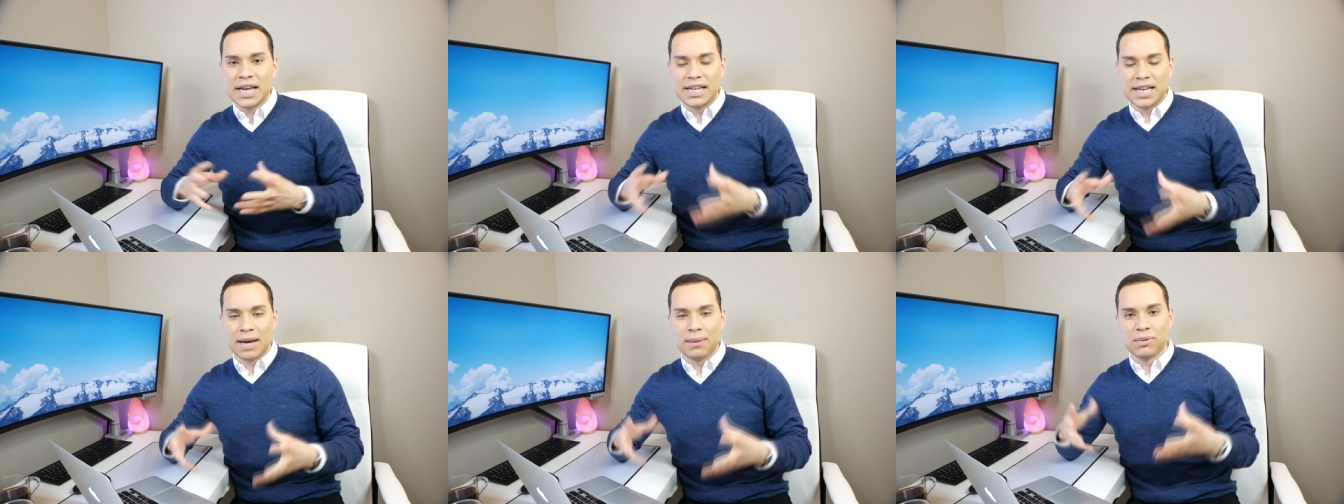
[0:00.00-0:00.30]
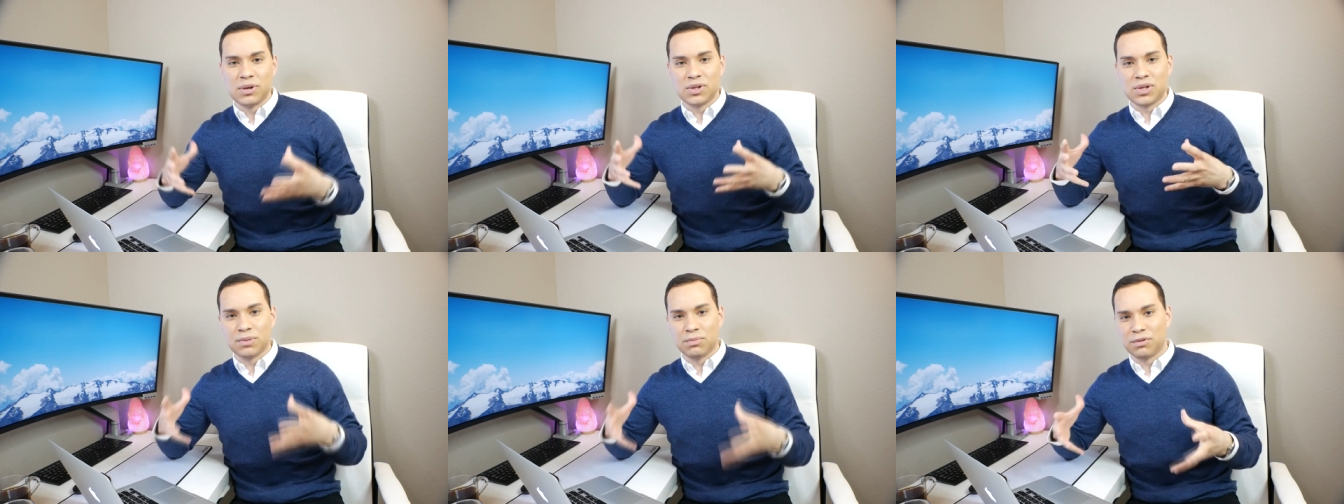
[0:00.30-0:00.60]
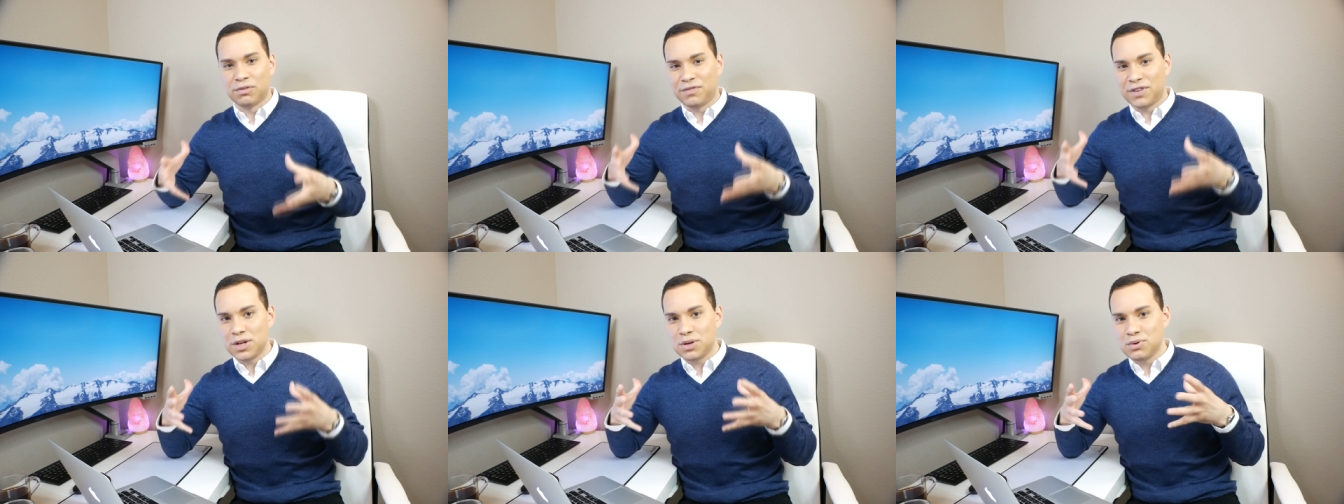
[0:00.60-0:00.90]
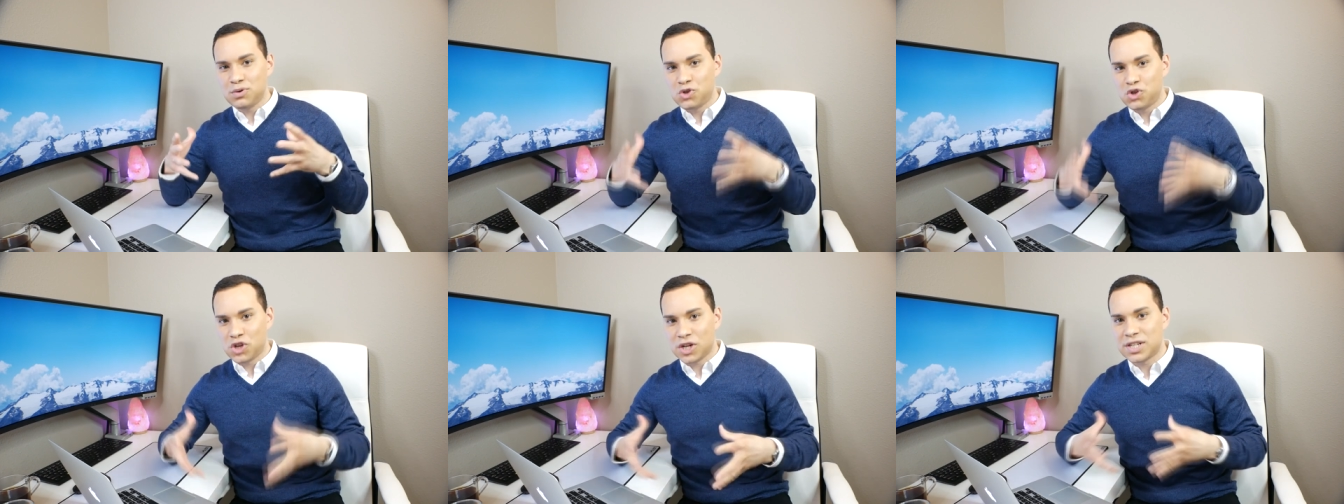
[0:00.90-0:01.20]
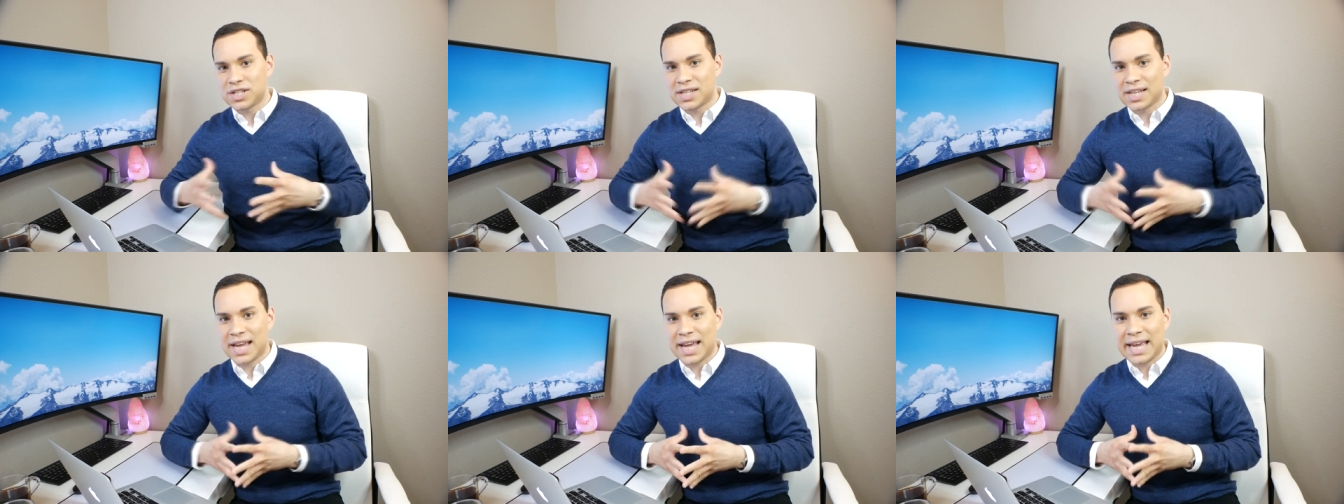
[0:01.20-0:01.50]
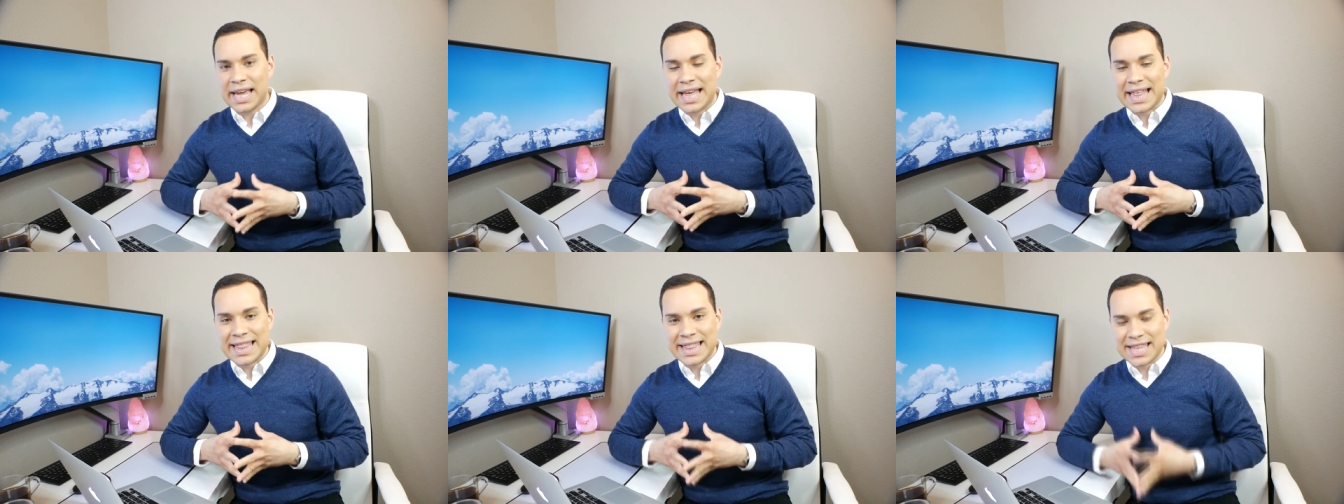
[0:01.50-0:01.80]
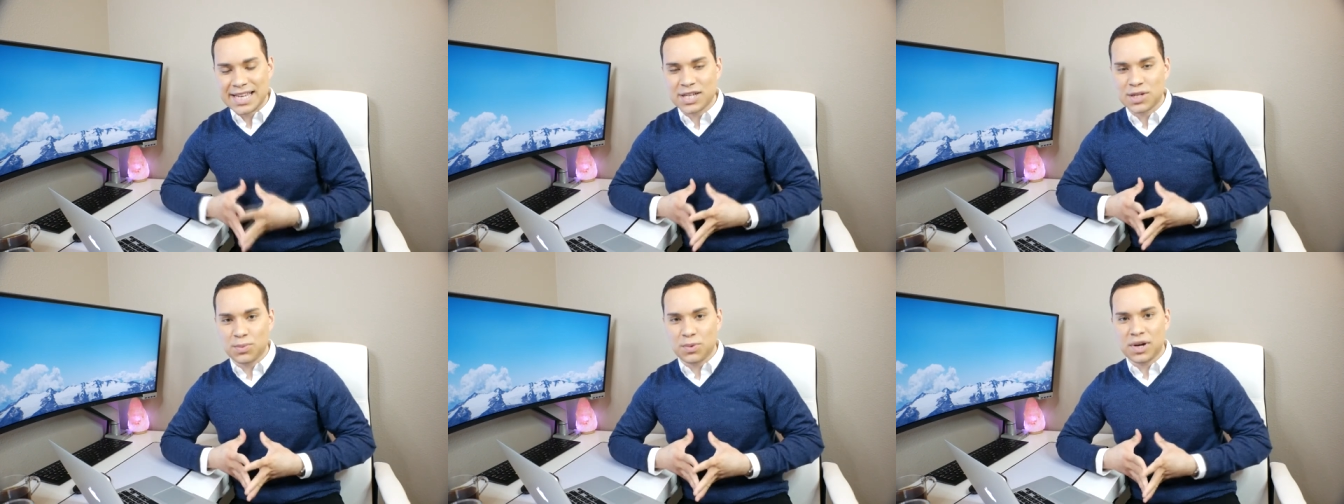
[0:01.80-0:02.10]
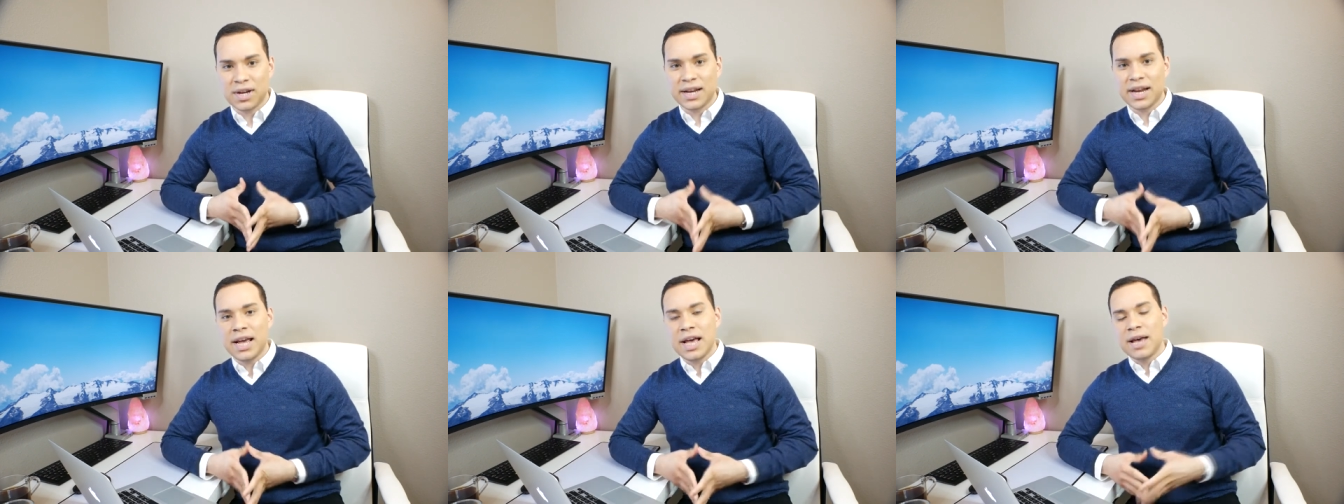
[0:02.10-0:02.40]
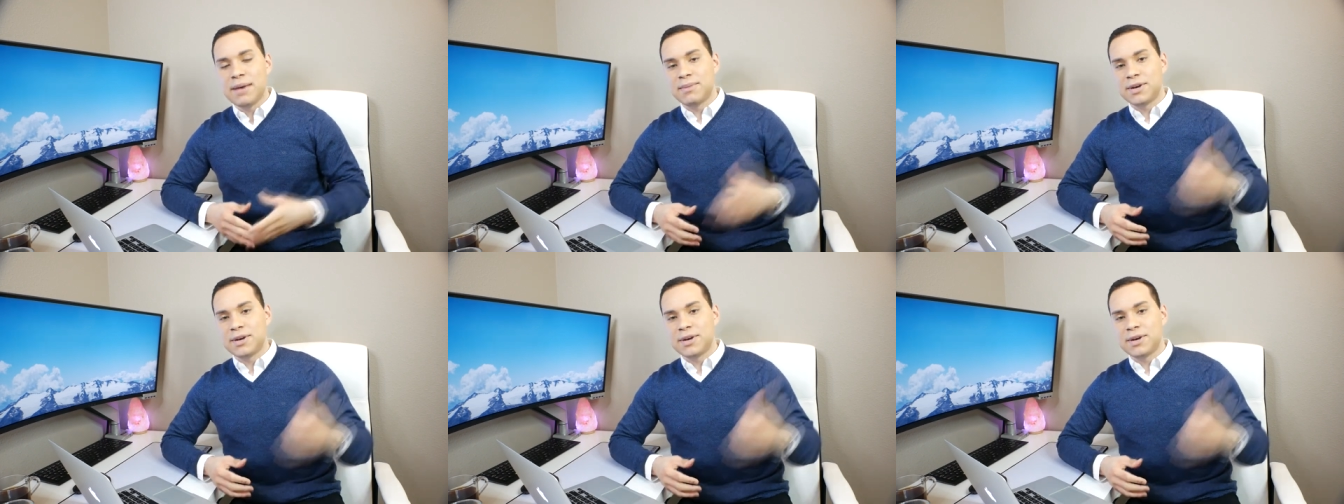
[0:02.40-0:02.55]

demos and reviews just like this one.